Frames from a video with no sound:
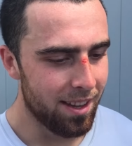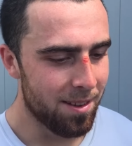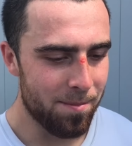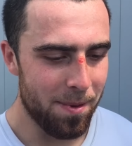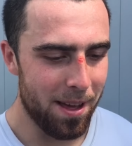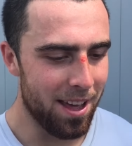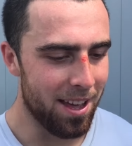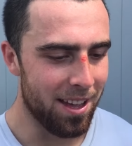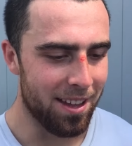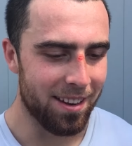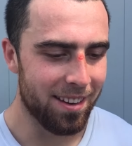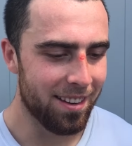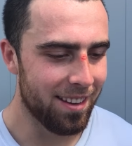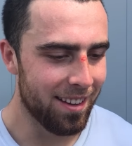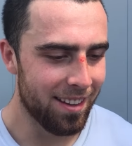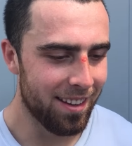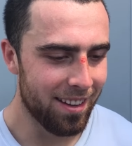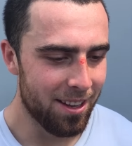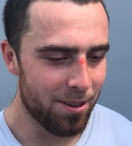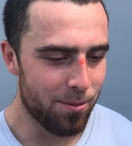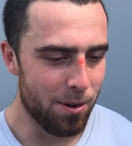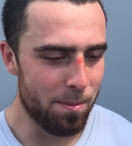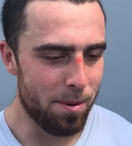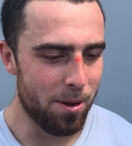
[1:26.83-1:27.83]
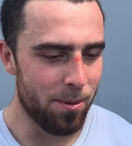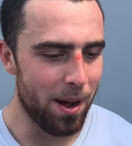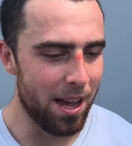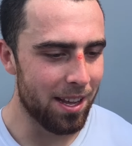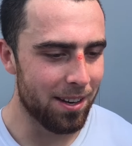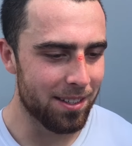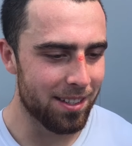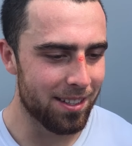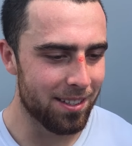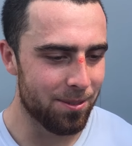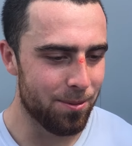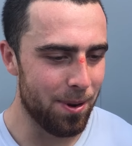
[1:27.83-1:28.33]
Man, we've been
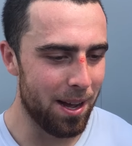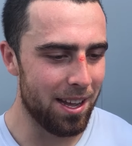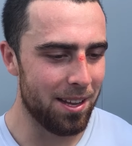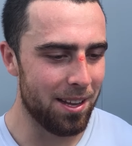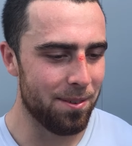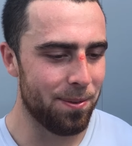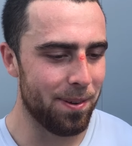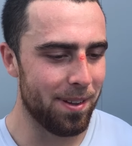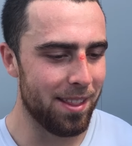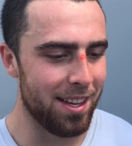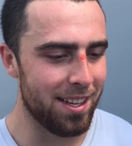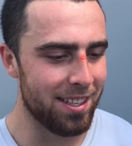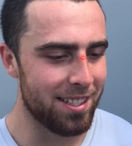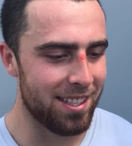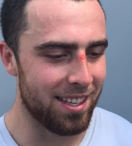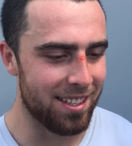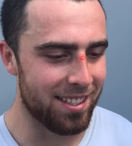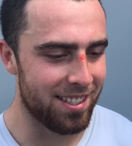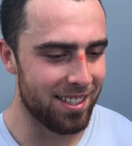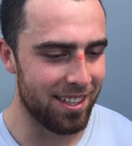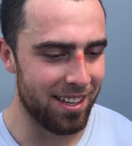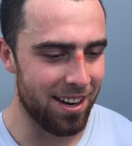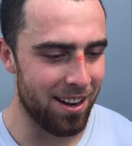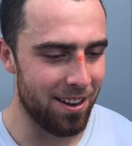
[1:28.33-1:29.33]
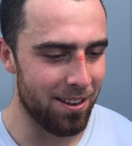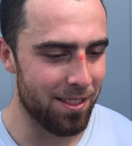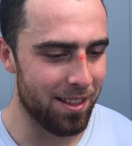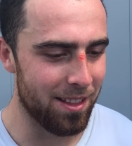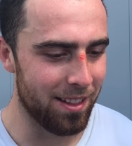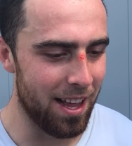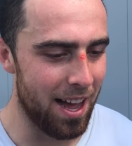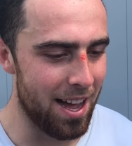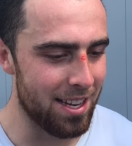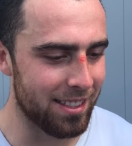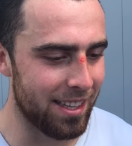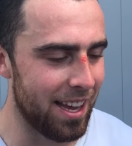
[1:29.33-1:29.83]
waiting for this since, you know, the
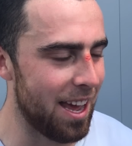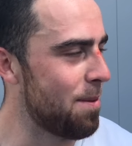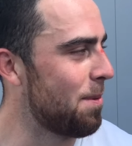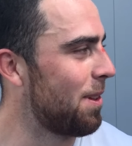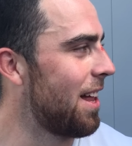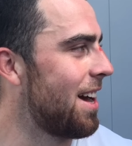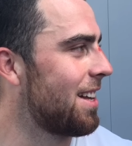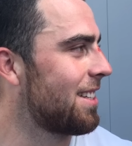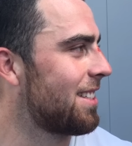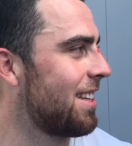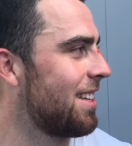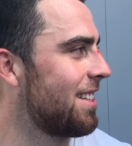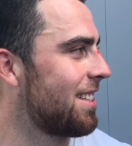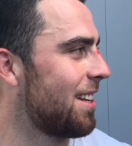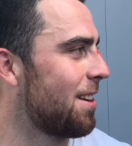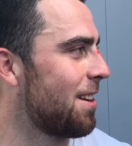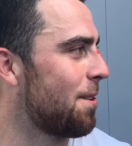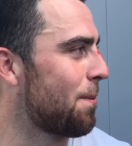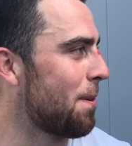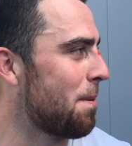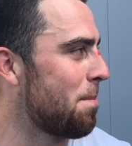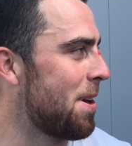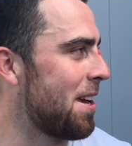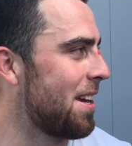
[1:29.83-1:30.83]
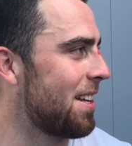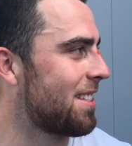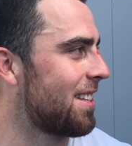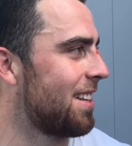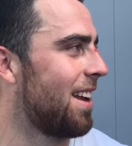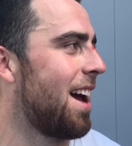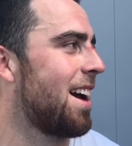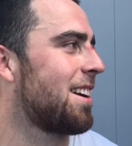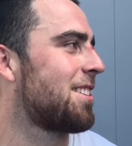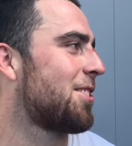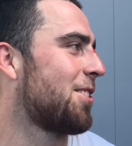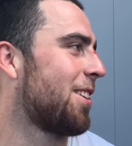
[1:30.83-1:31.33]
last game of last season. And for me, it's
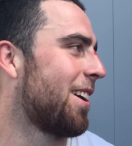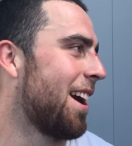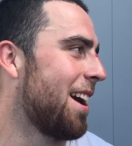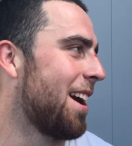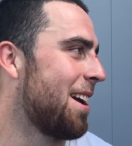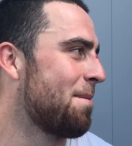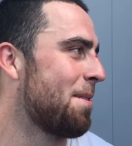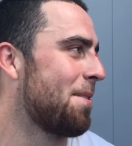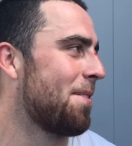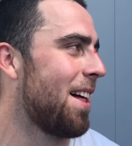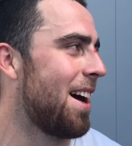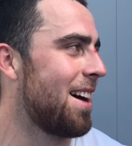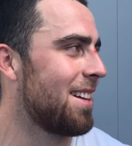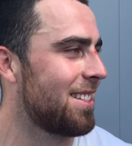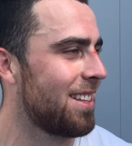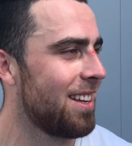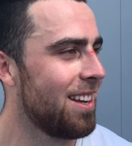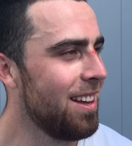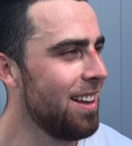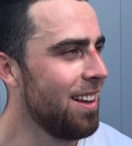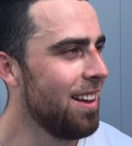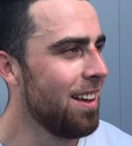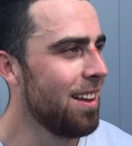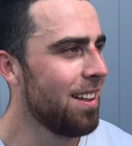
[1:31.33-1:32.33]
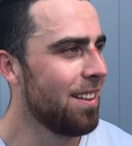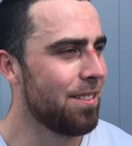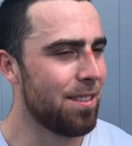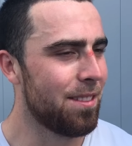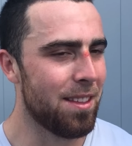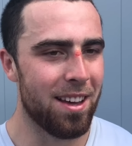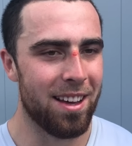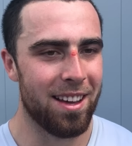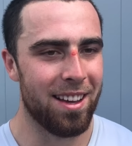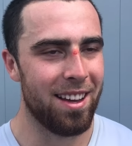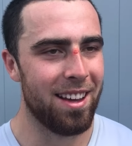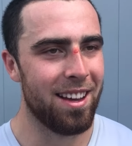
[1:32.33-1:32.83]
an extra game of
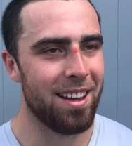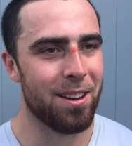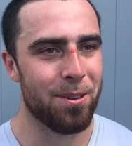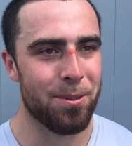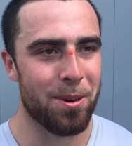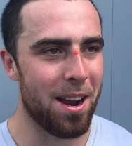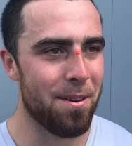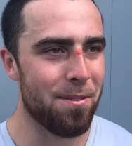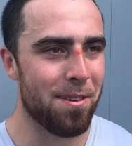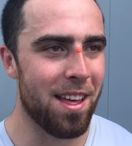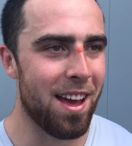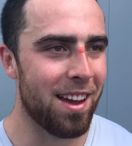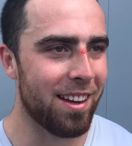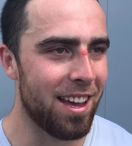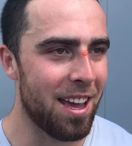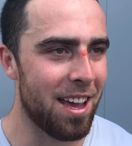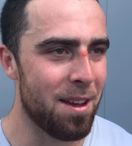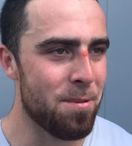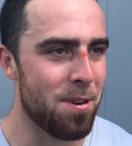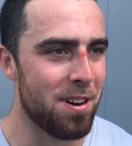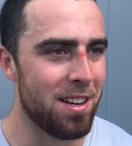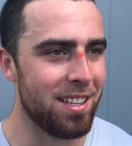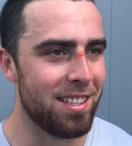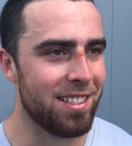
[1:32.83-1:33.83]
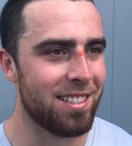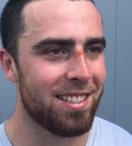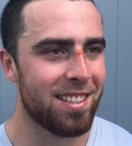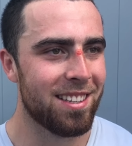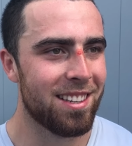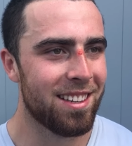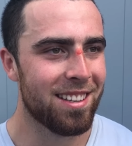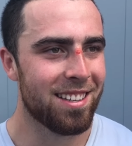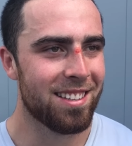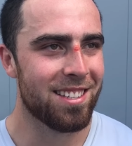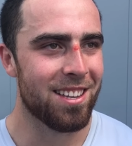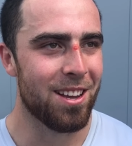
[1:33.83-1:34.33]
whatever that game was.
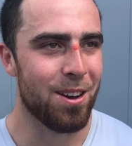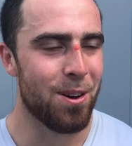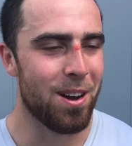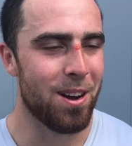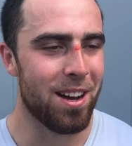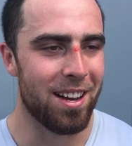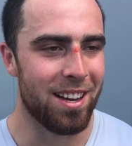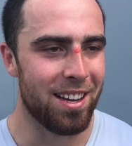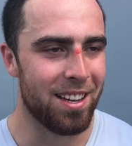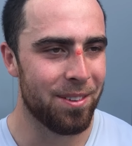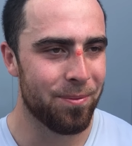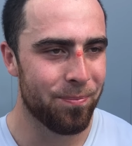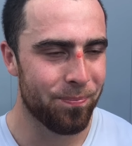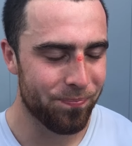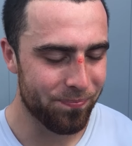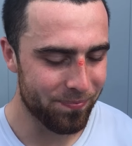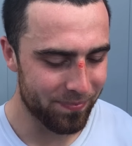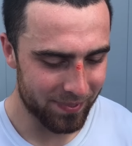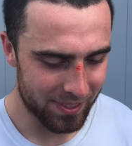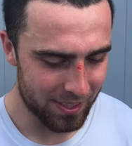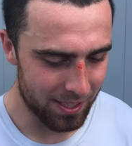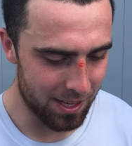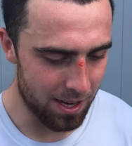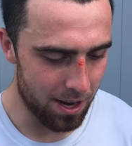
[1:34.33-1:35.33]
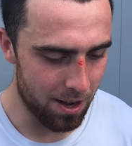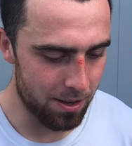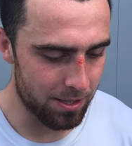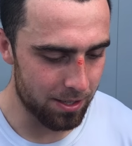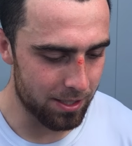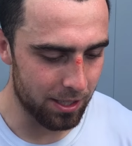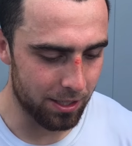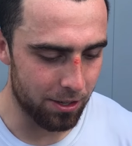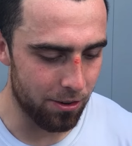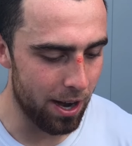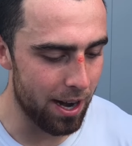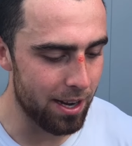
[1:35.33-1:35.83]
So, you know,
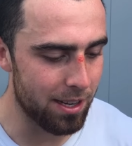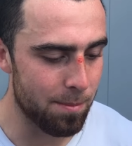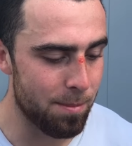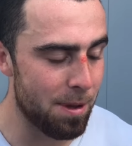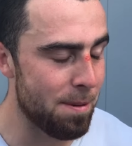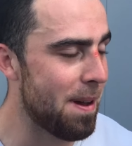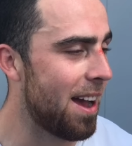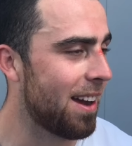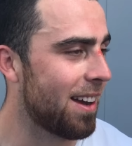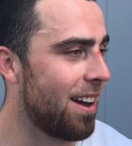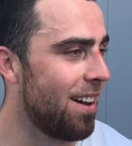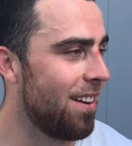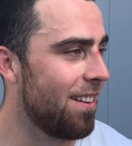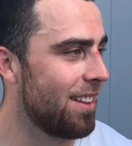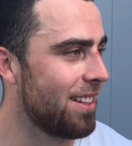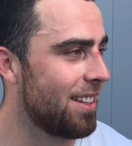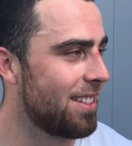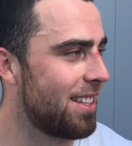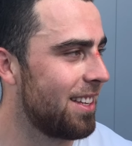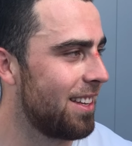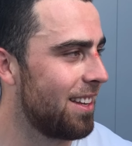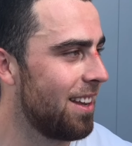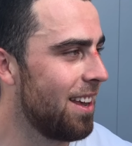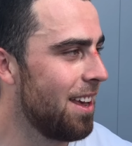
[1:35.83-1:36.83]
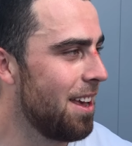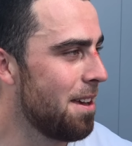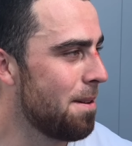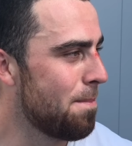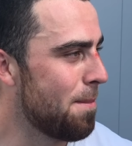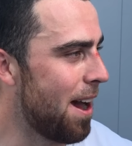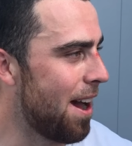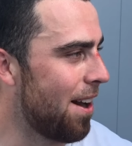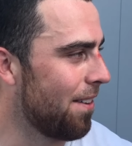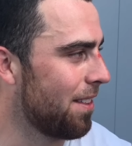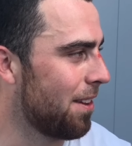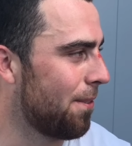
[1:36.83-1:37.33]
it's great to be back out on the team,
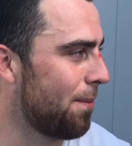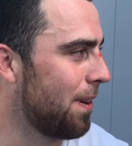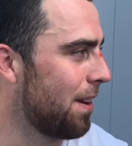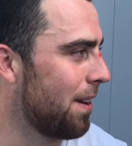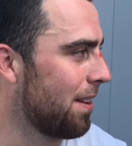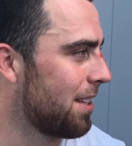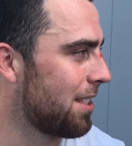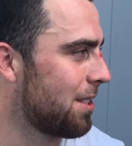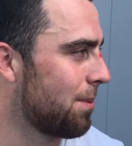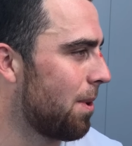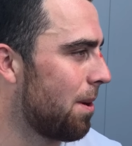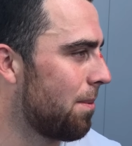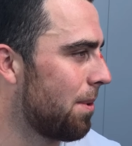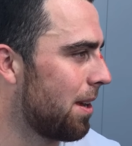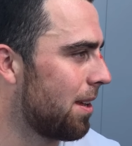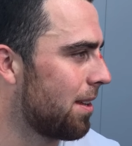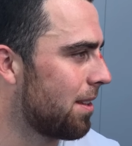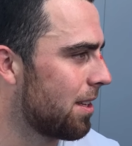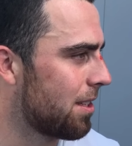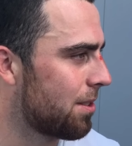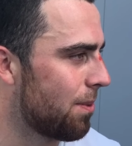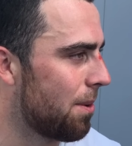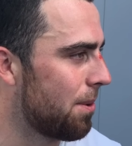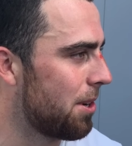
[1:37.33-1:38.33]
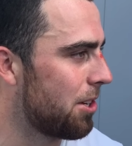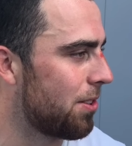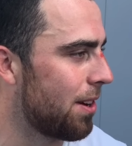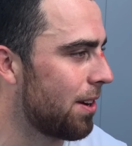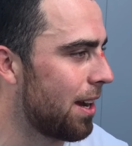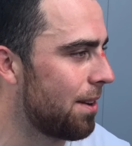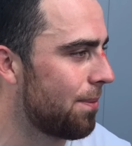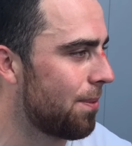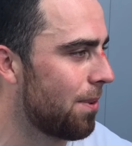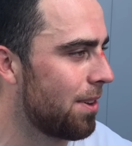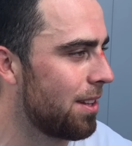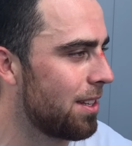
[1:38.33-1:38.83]
out on the field. This is what we
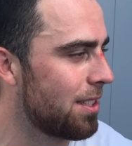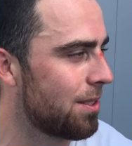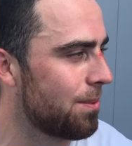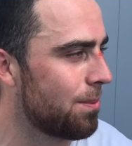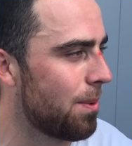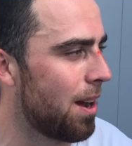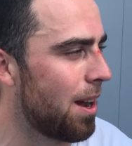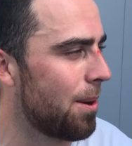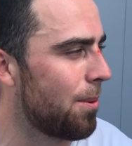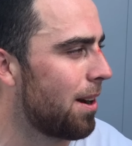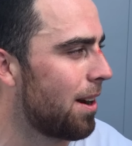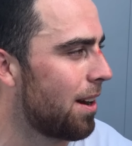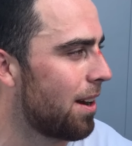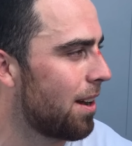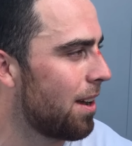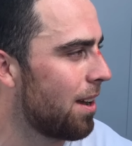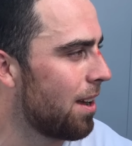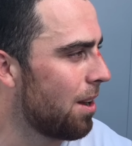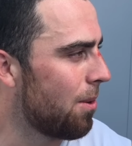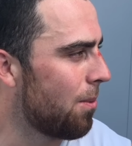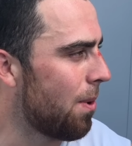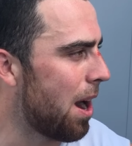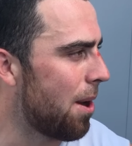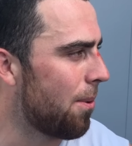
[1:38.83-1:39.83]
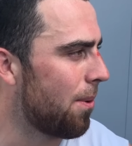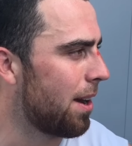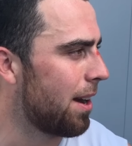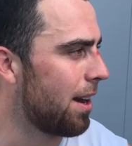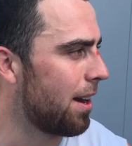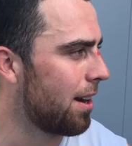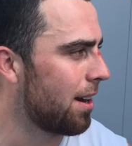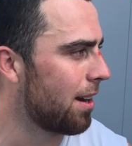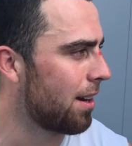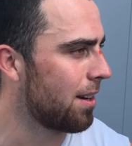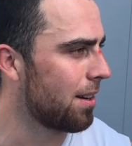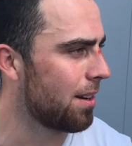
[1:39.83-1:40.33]
train for. This is why we're
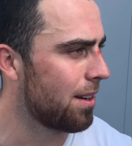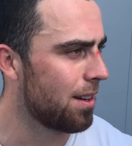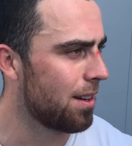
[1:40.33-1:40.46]
here.